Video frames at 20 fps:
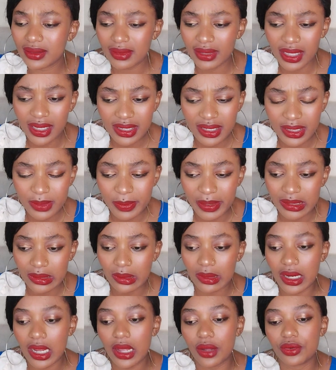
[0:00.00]
kicked this
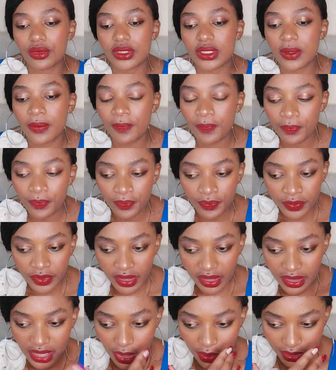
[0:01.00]
person out
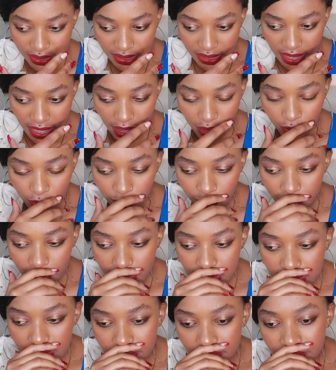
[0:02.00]
that was the end of
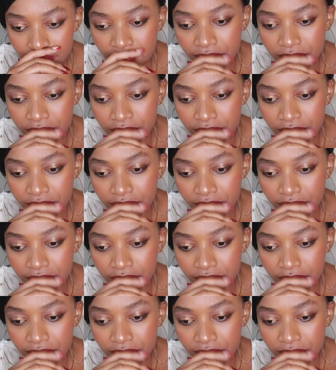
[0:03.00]
it